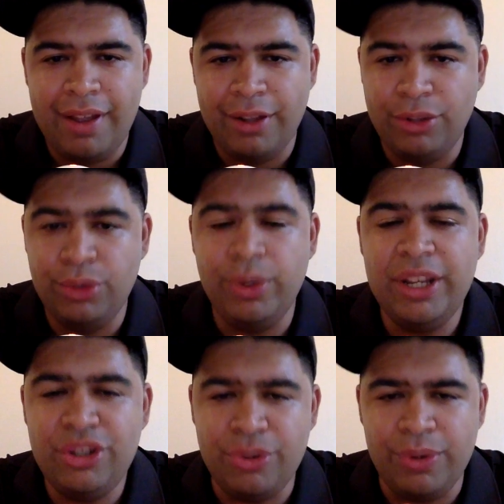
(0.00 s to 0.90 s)
due to
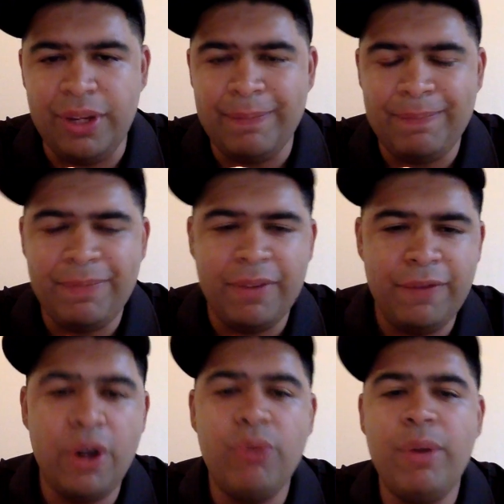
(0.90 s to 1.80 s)
injury.
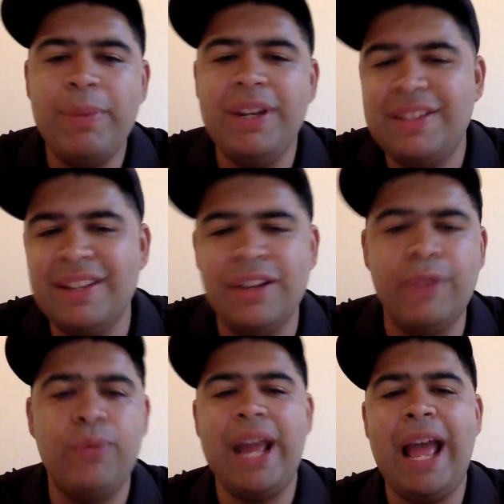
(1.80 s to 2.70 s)
Very reminiscent
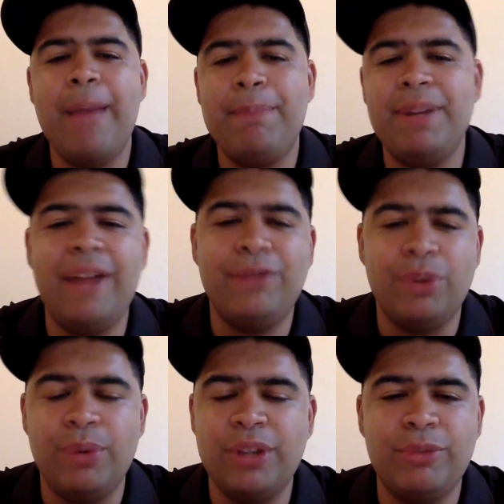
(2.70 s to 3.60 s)
of what happened
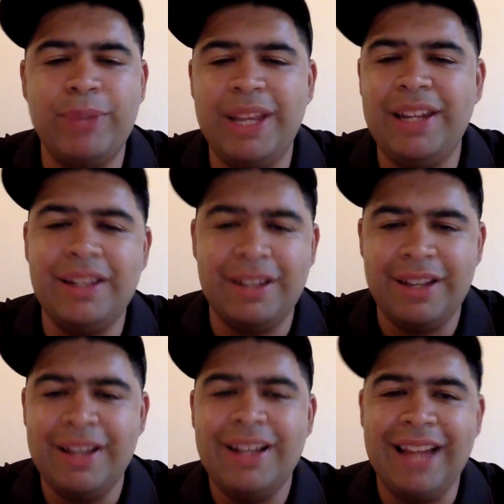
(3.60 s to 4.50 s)
after WrestleMania
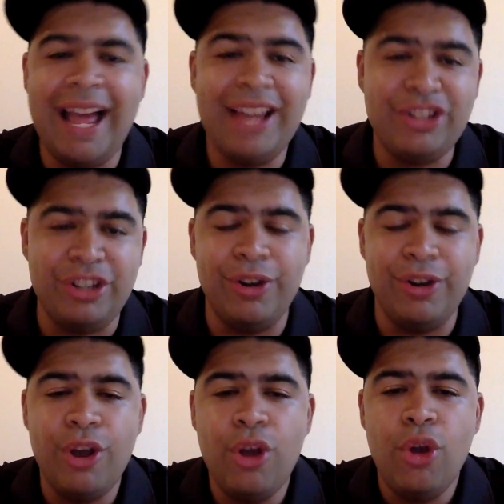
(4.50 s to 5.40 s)
last
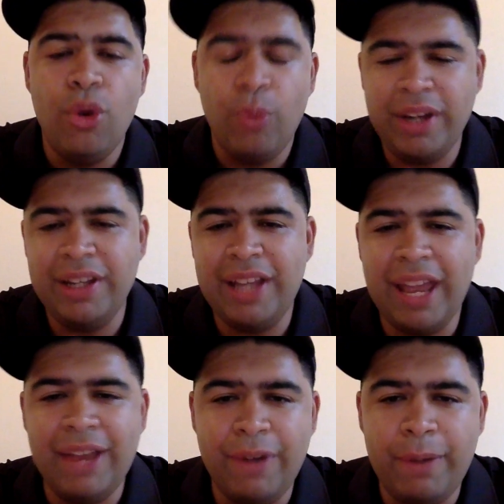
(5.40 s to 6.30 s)
year when he
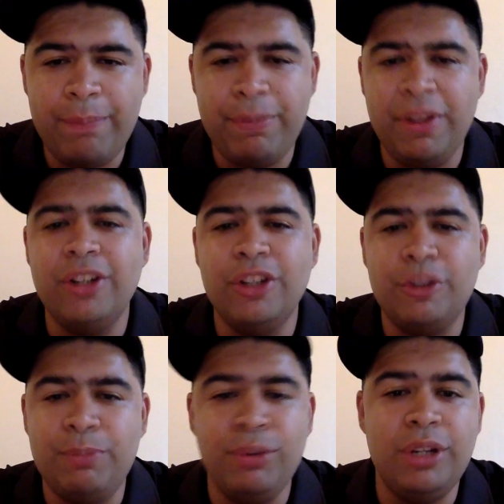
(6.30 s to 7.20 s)
gave up the
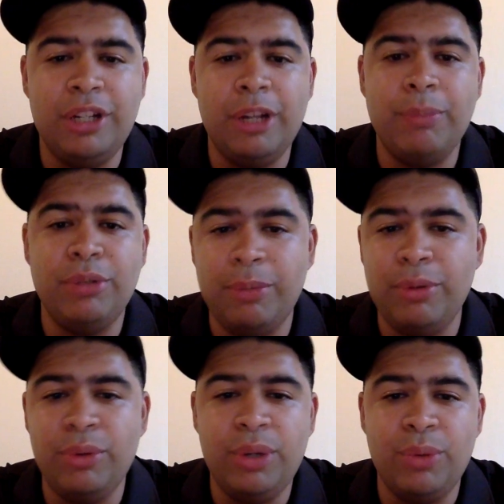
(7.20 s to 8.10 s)
undisputed
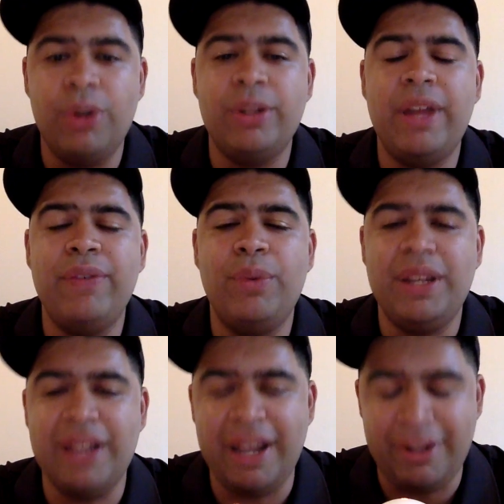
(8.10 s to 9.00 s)
WWE World
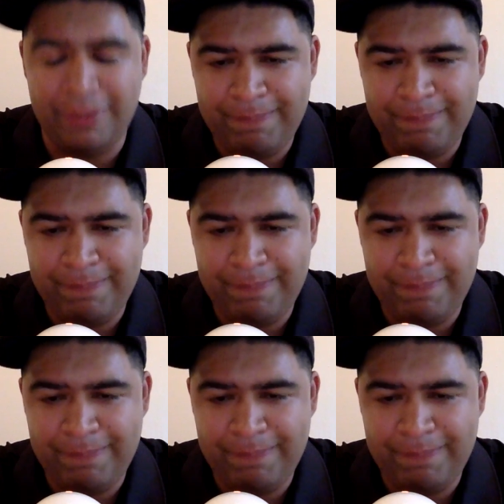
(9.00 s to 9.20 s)
Heavyweight title.